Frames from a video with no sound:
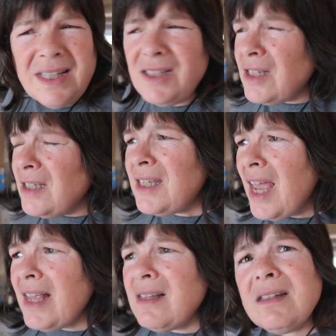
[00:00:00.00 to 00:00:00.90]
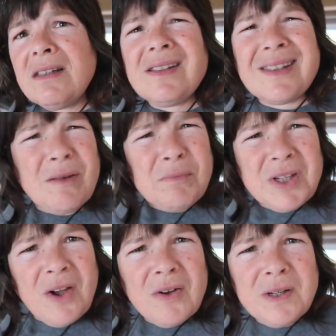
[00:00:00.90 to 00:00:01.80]
It's just said,
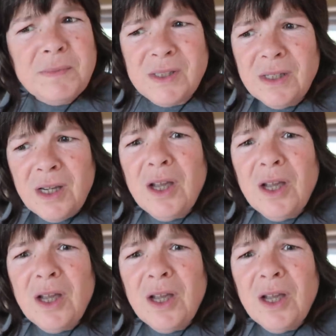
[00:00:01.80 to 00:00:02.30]
sometimes